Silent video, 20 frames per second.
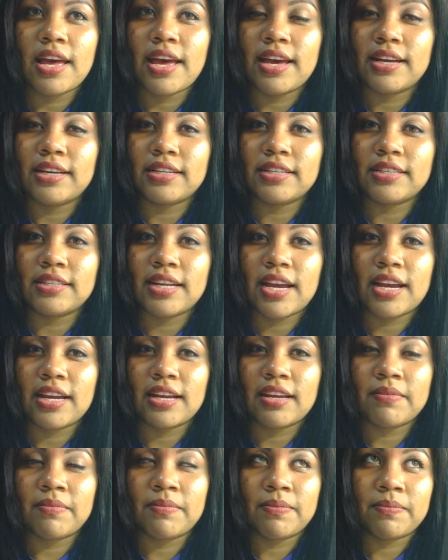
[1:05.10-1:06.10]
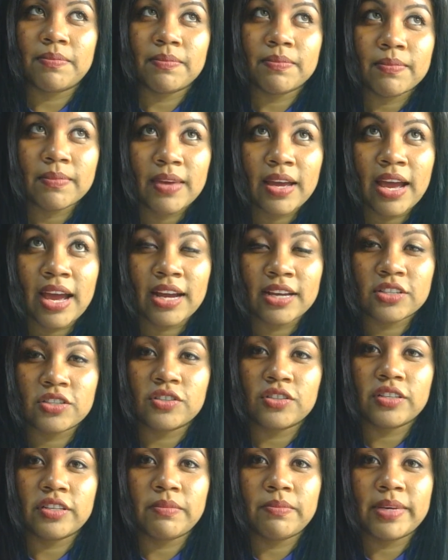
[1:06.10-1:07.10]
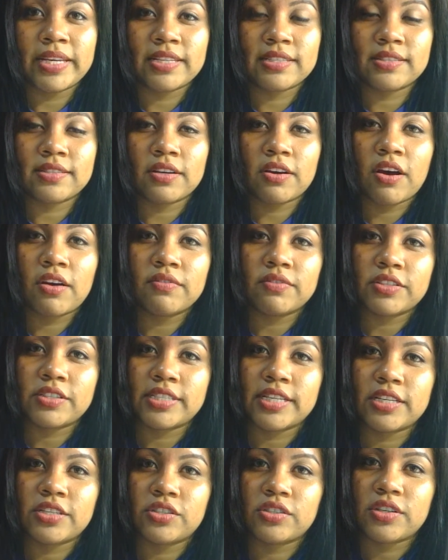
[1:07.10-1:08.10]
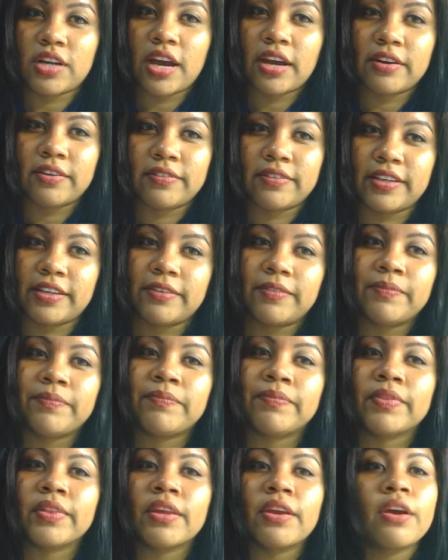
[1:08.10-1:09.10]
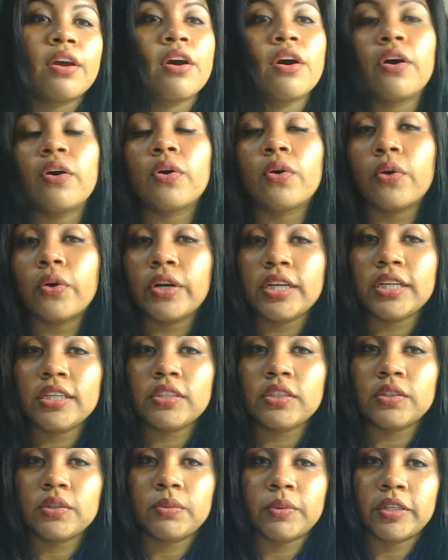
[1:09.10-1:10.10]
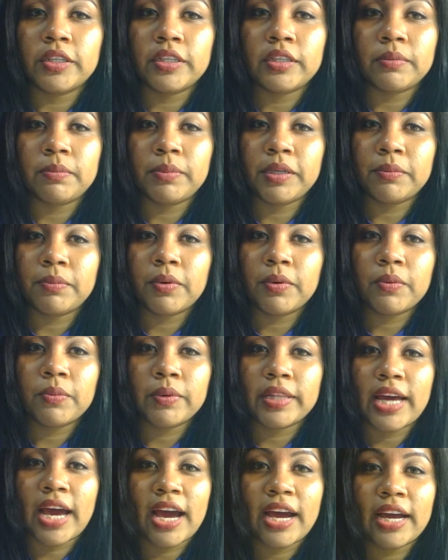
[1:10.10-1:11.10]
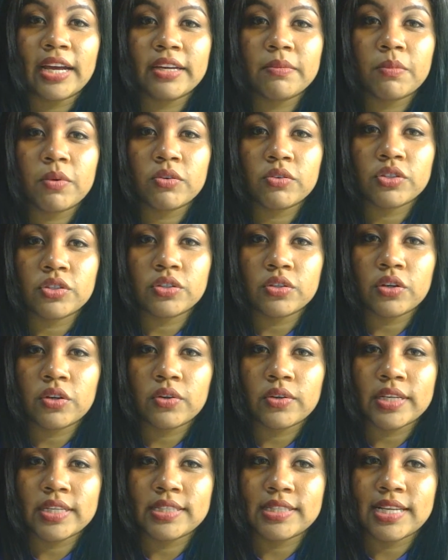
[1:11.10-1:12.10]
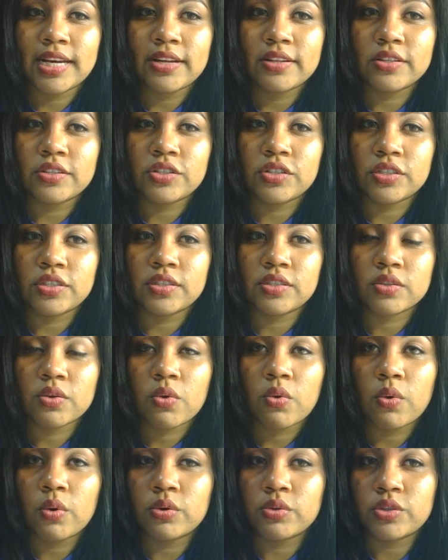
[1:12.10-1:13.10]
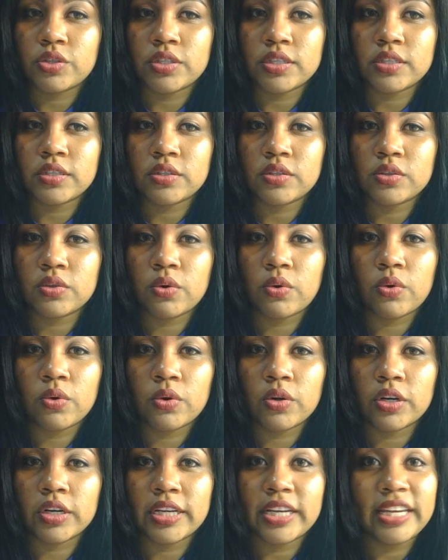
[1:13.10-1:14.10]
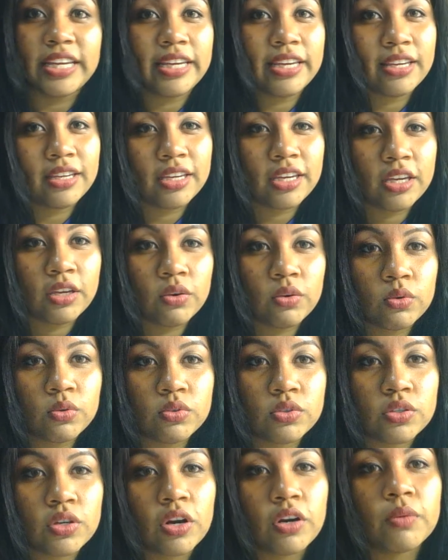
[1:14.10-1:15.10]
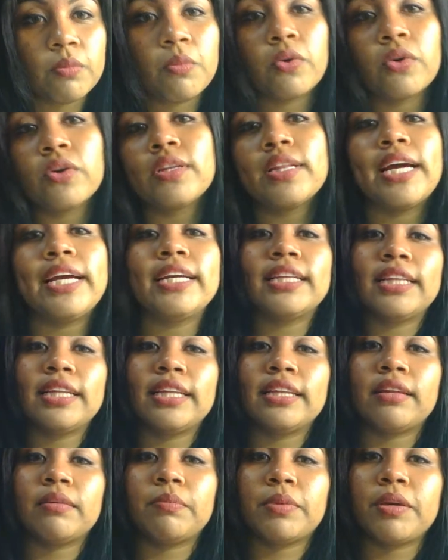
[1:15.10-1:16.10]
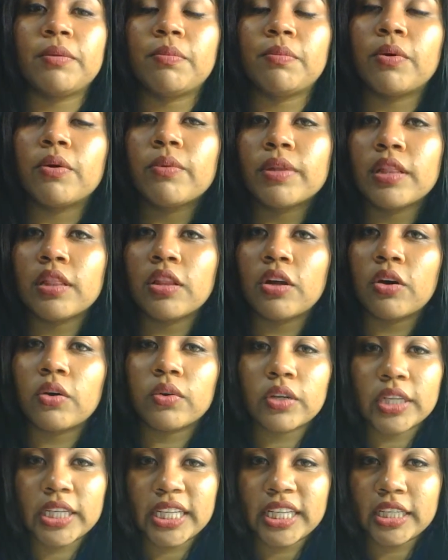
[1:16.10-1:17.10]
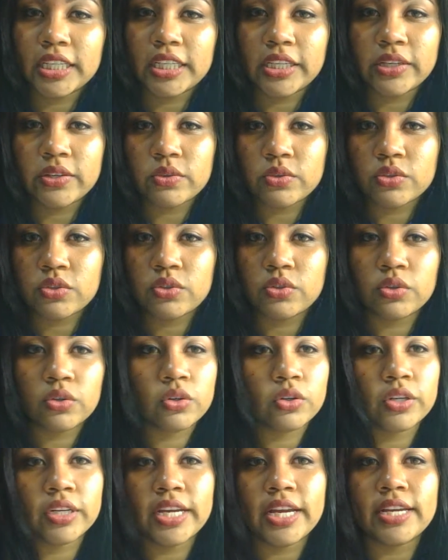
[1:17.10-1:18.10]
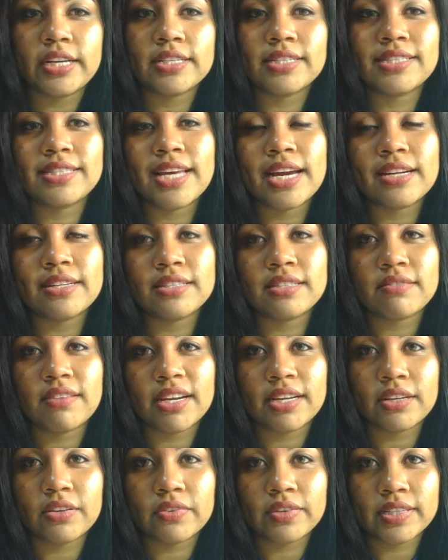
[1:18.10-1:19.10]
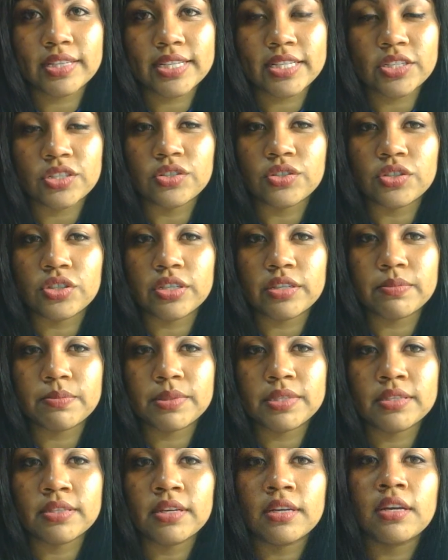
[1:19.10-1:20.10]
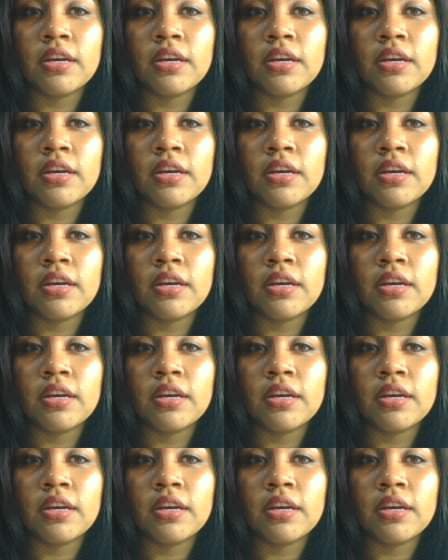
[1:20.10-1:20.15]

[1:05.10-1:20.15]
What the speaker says: and actually makes the conversation out of it. According to Wood, people with high emotional intelligence quotients or EQs are more likely than people with lower EQs to create satisfying relationships.